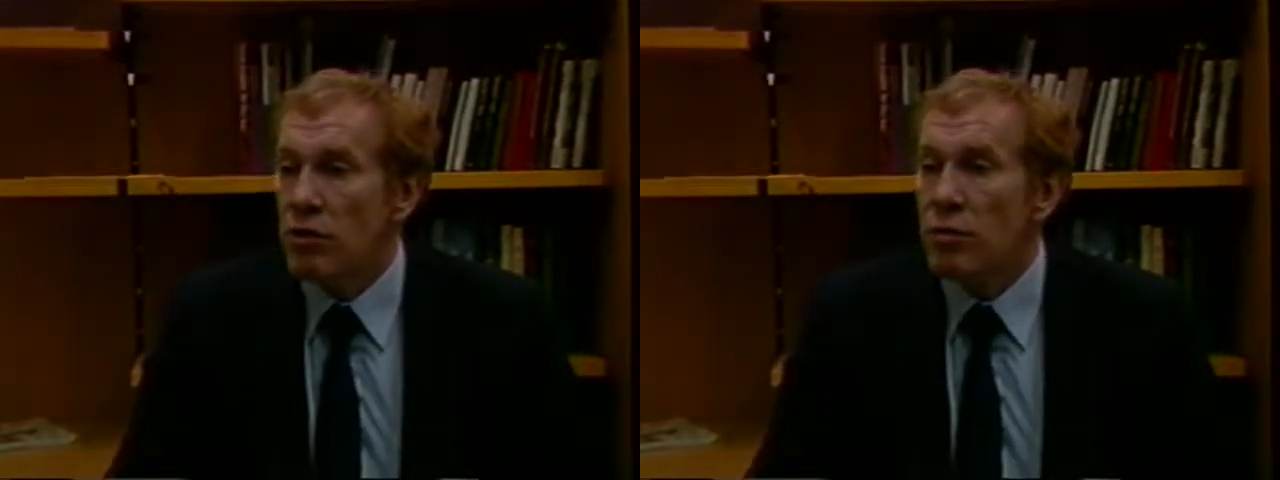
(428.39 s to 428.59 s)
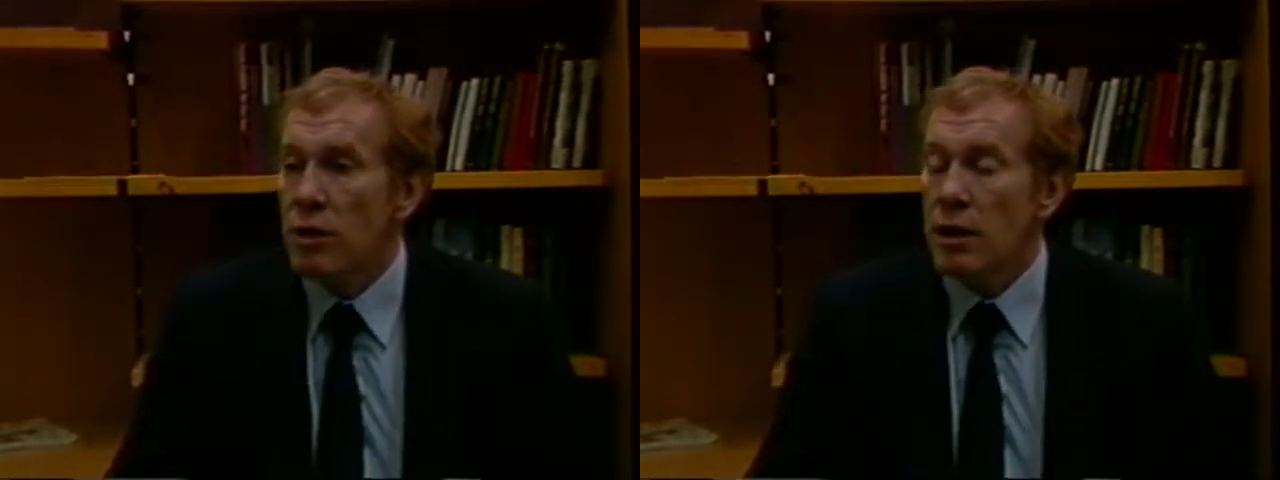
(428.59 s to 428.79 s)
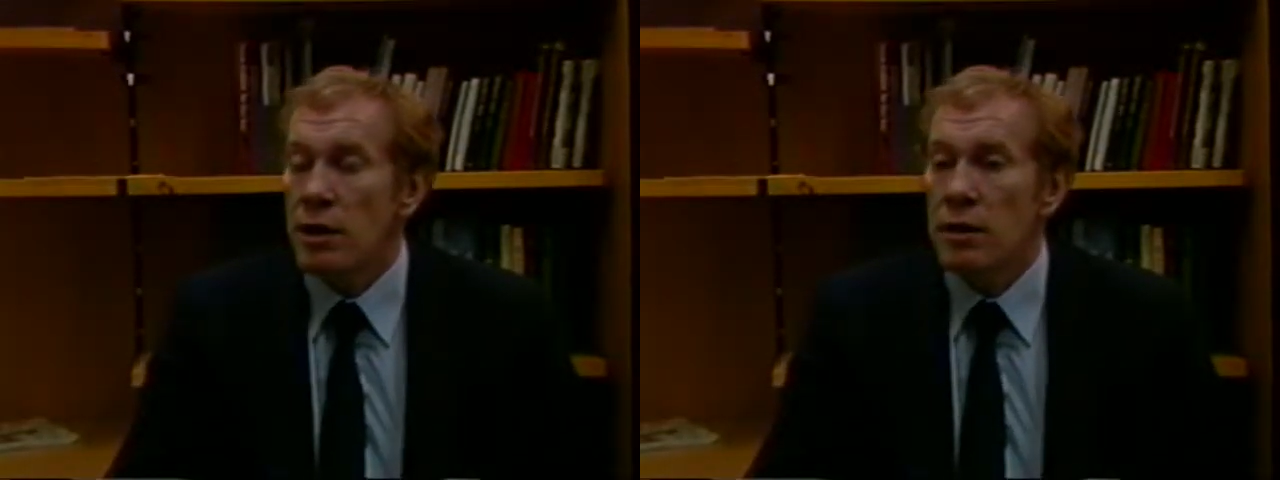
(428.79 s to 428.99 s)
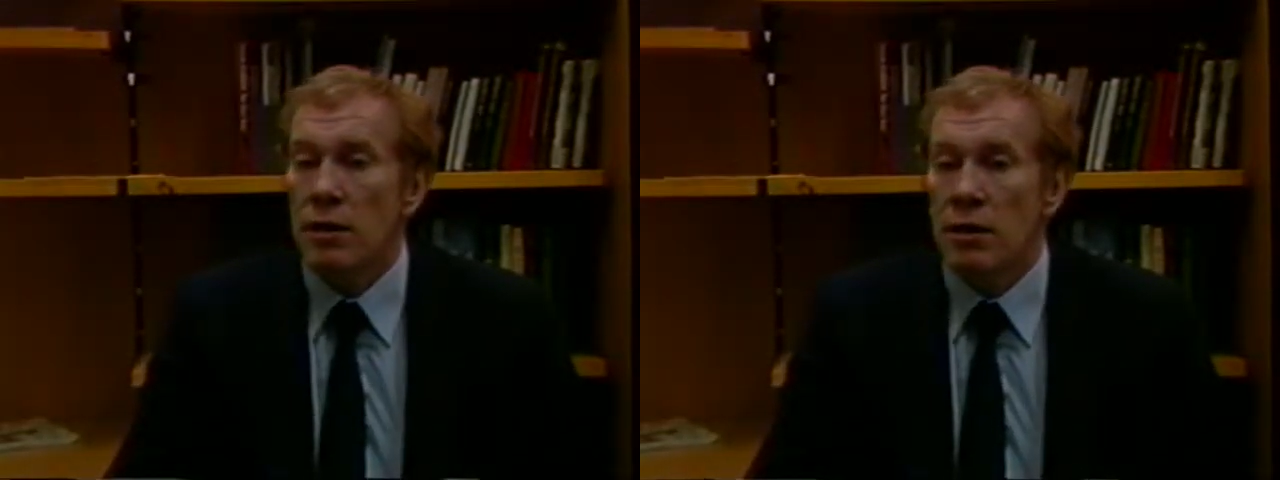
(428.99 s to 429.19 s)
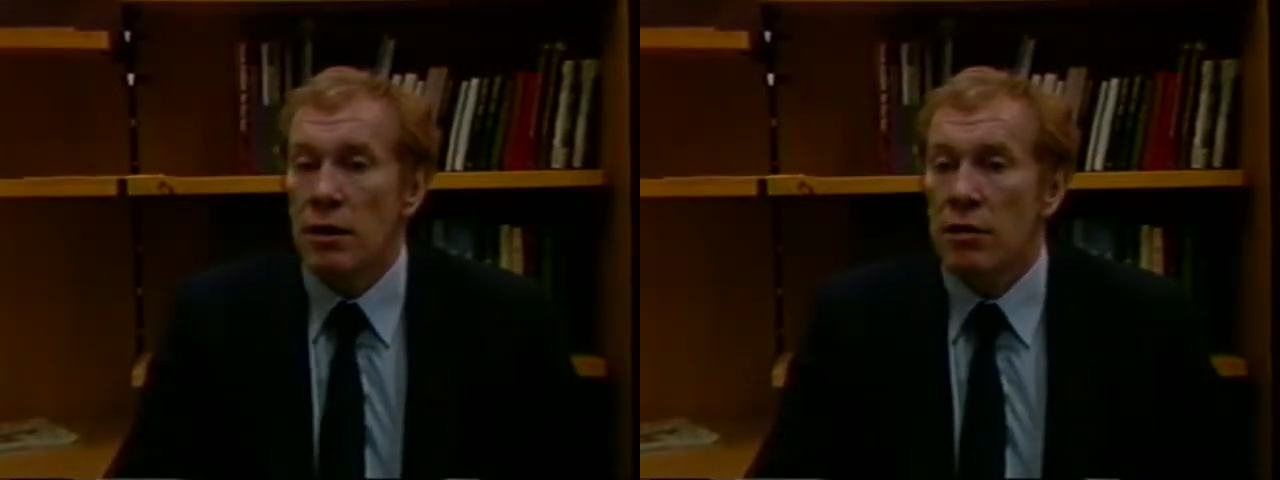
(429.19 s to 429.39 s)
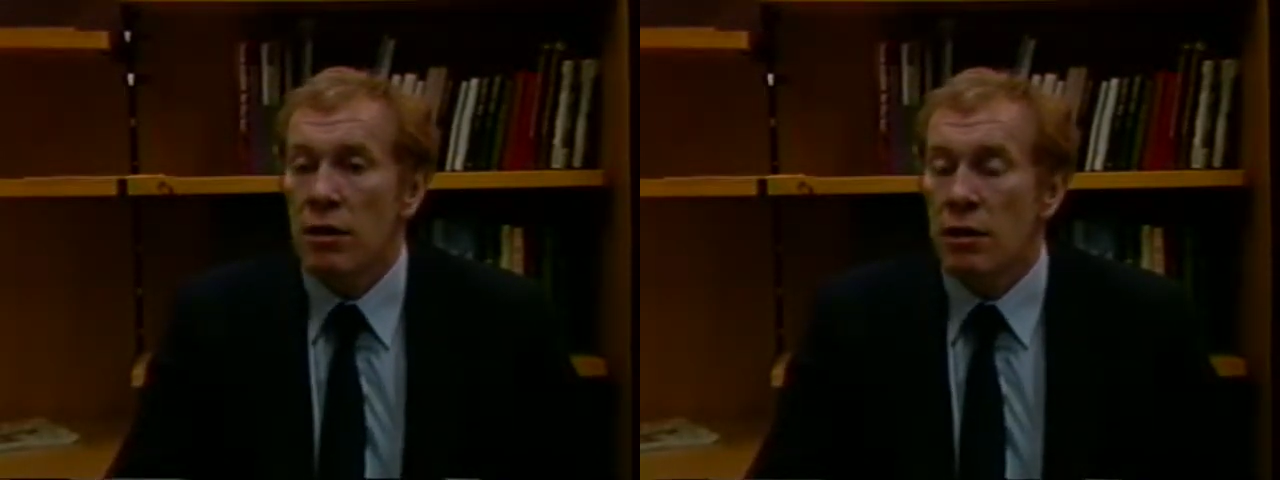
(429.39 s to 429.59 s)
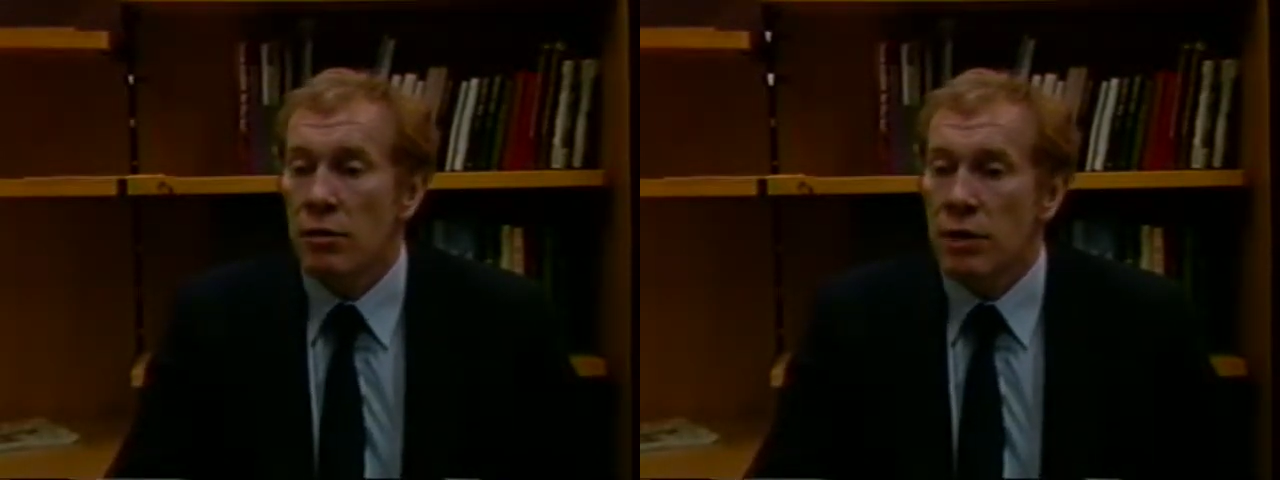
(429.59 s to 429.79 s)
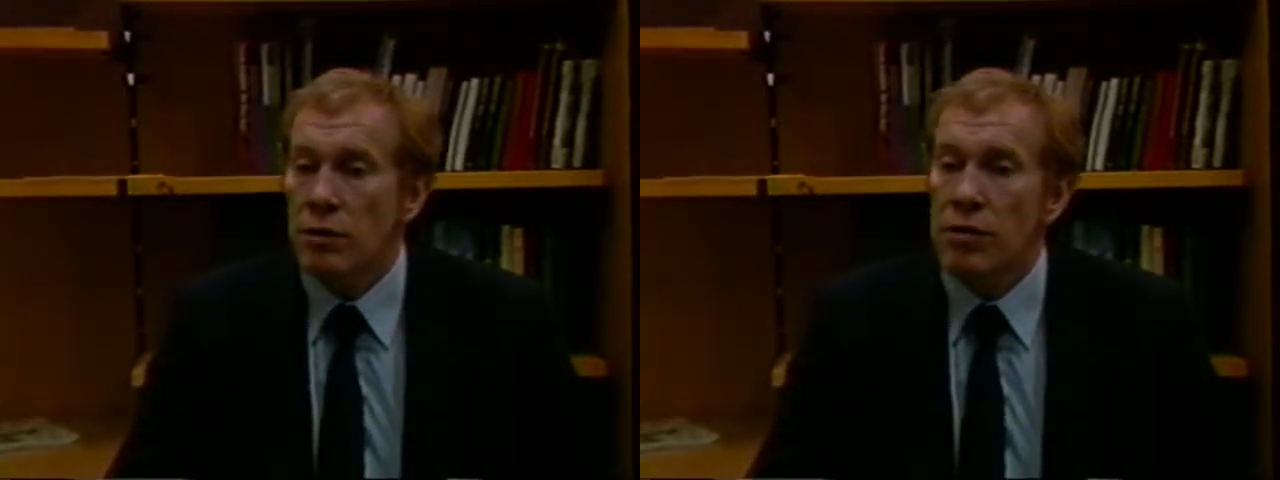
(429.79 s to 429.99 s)
duplicating in an
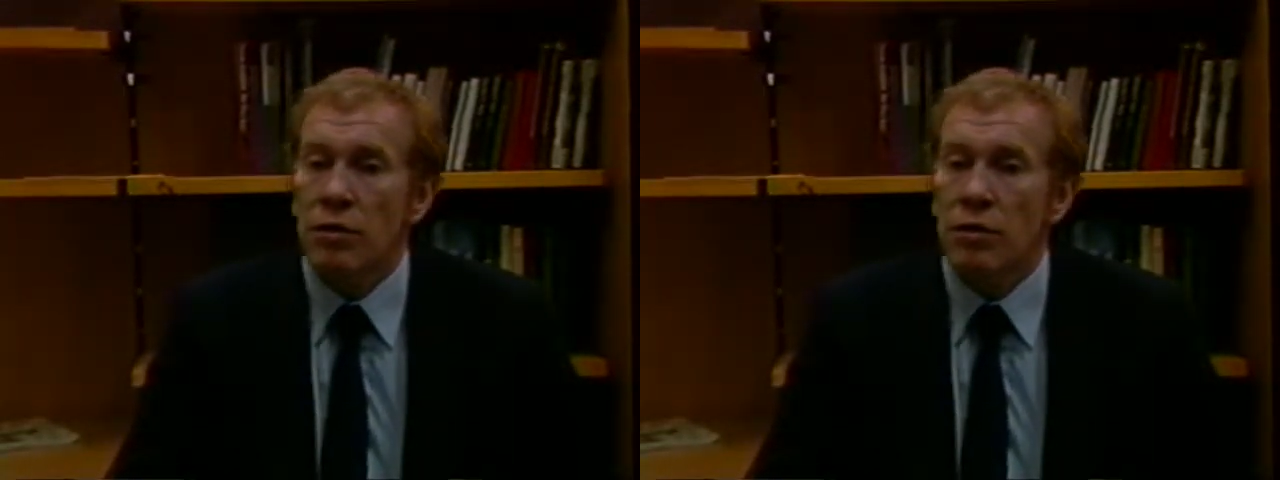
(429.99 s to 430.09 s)
accelerator.